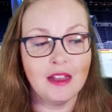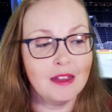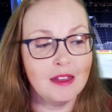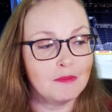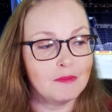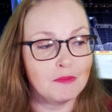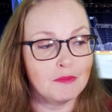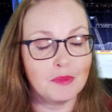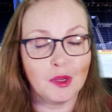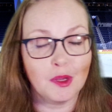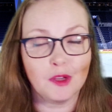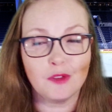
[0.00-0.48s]

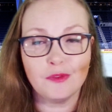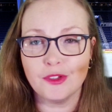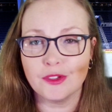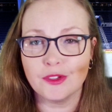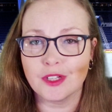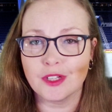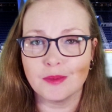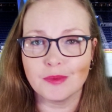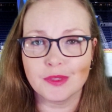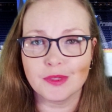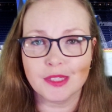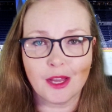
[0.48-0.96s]
Belleville
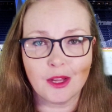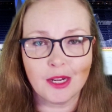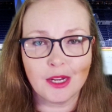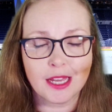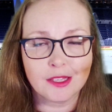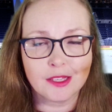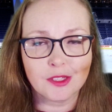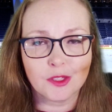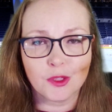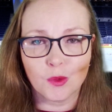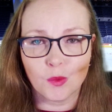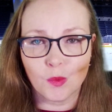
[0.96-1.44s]
comes out
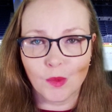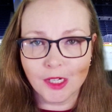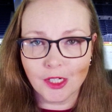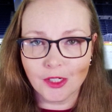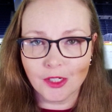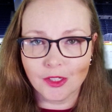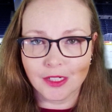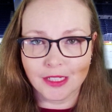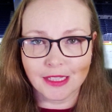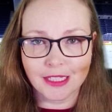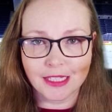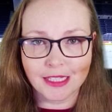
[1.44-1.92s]
as the
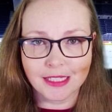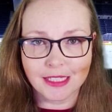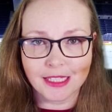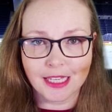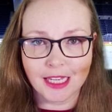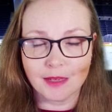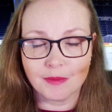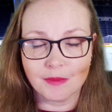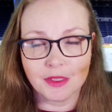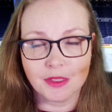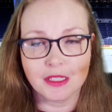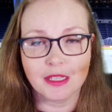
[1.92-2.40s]
winner in these
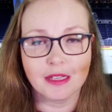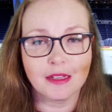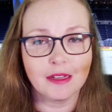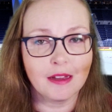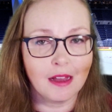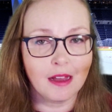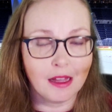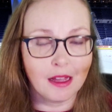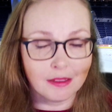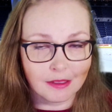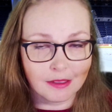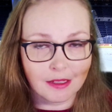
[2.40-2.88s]
games
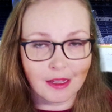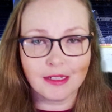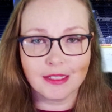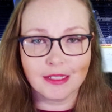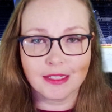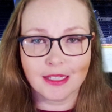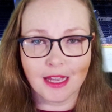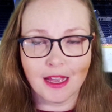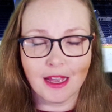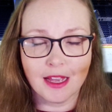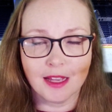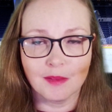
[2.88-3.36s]
a lot of
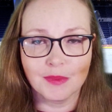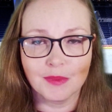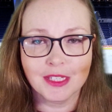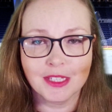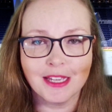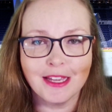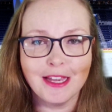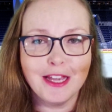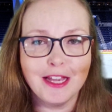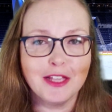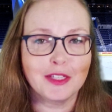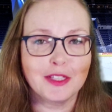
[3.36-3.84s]
times.
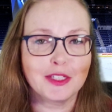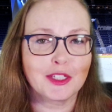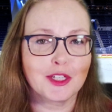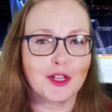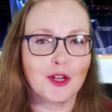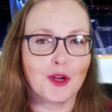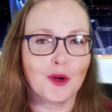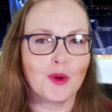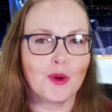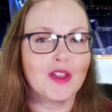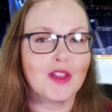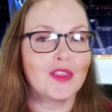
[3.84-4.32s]

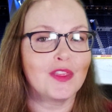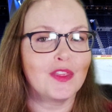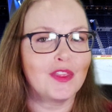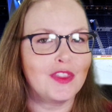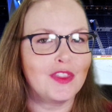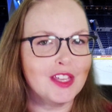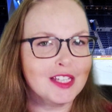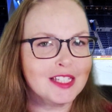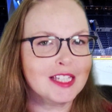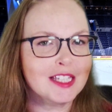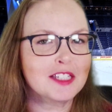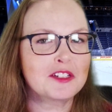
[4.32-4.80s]
So
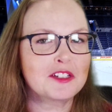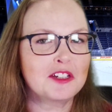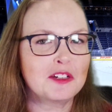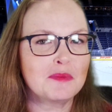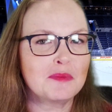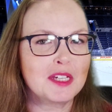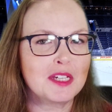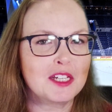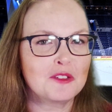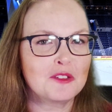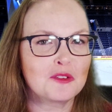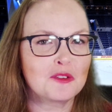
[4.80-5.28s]
this is going to
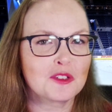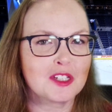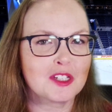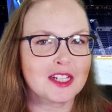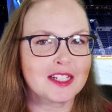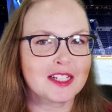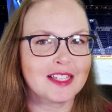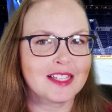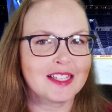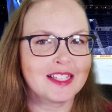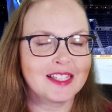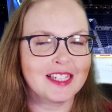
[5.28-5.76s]
be
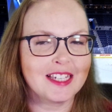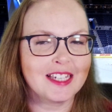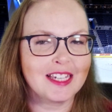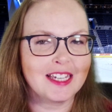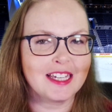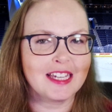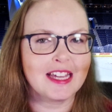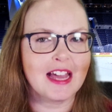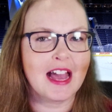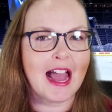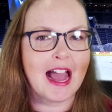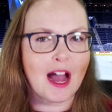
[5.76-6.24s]
interesting to
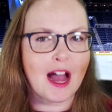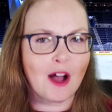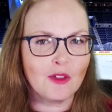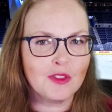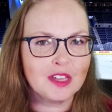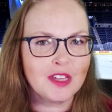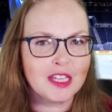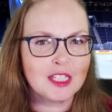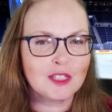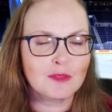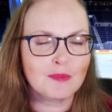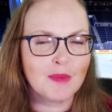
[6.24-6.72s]
see how
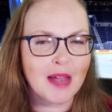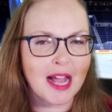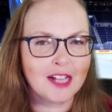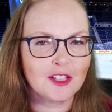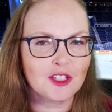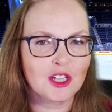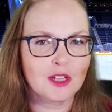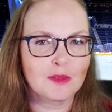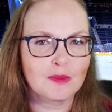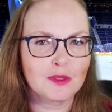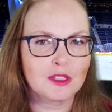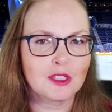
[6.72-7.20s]
these
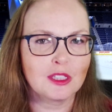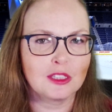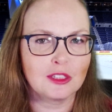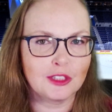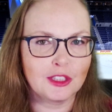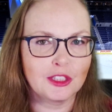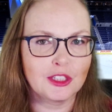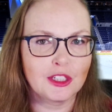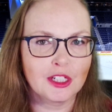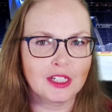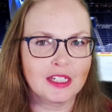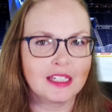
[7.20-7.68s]
matchups
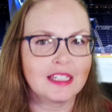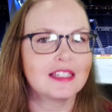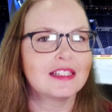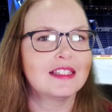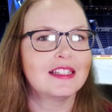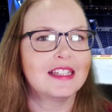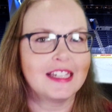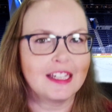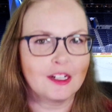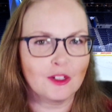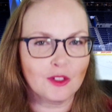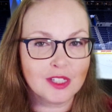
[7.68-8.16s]
look.
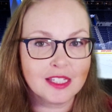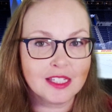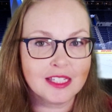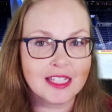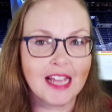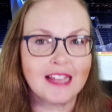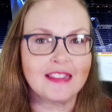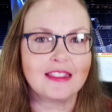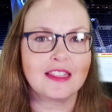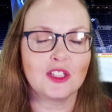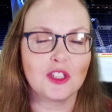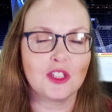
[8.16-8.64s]
It'll
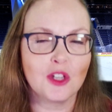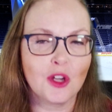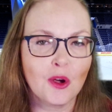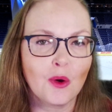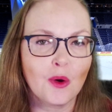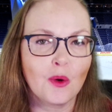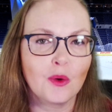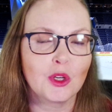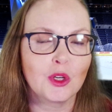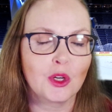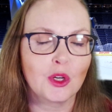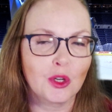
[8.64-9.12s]
set the
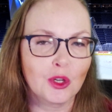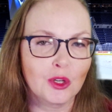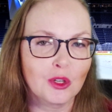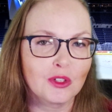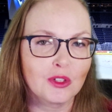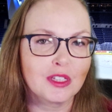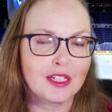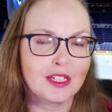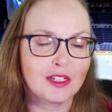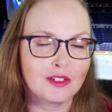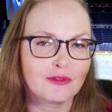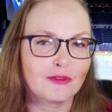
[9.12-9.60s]
tone
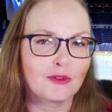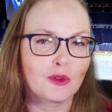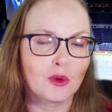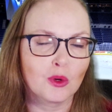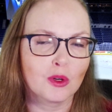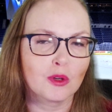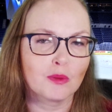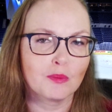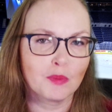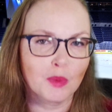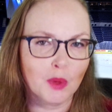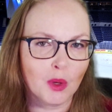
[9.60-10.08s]
early
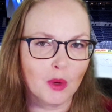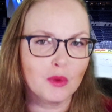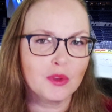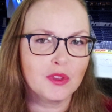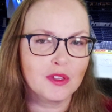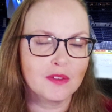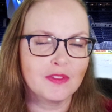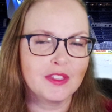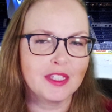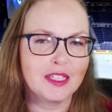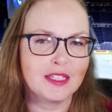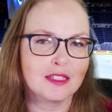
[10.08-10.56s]
for both
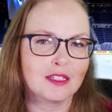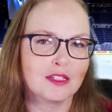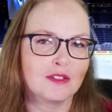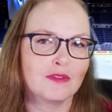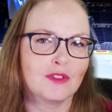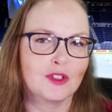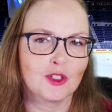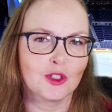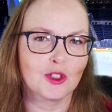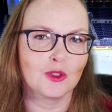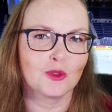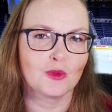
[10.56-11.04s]
of these
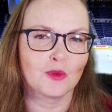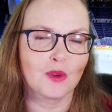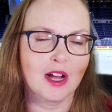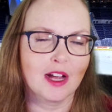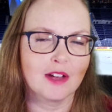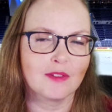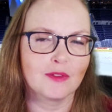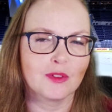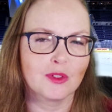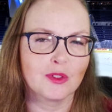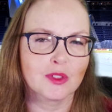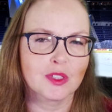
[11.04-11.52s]
division
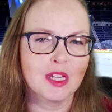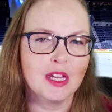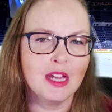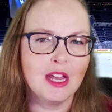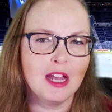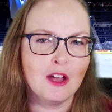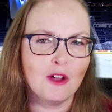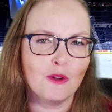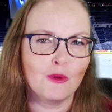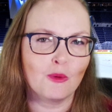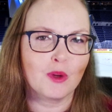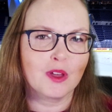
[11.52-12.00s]
rivals
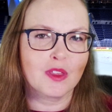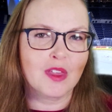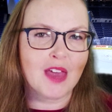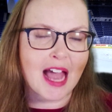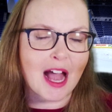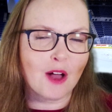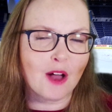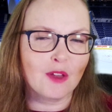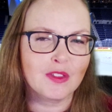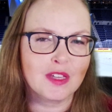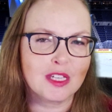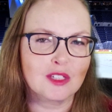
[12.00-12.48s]
with
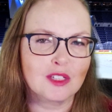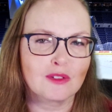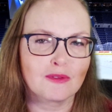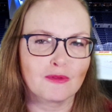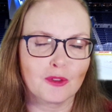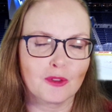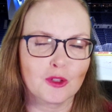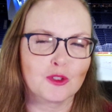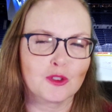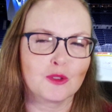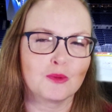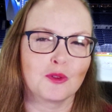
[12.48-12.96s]
how these
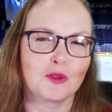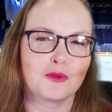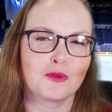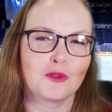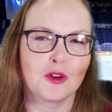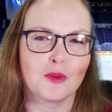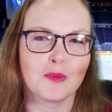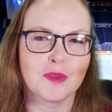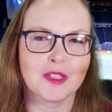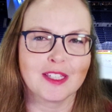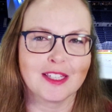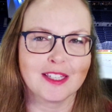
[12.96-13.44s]
first
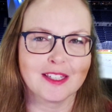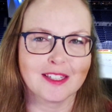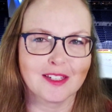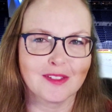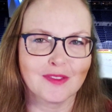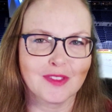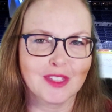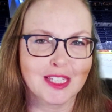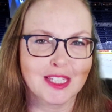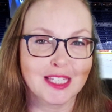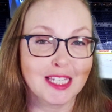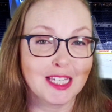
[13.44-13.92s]
performances
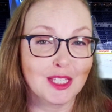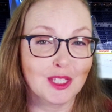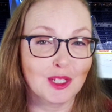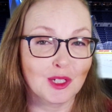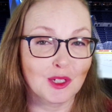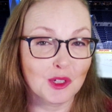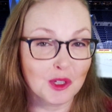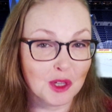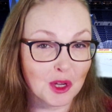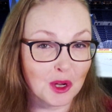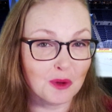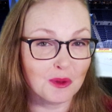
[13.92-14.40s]
of the
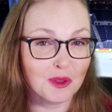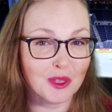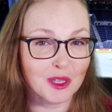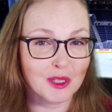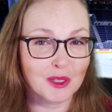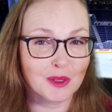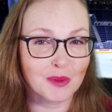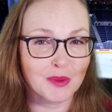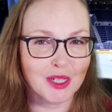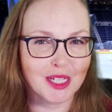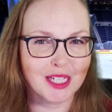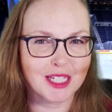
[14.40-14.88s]
season go
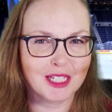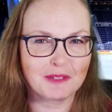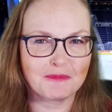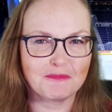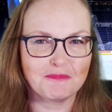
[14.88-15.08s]
this week.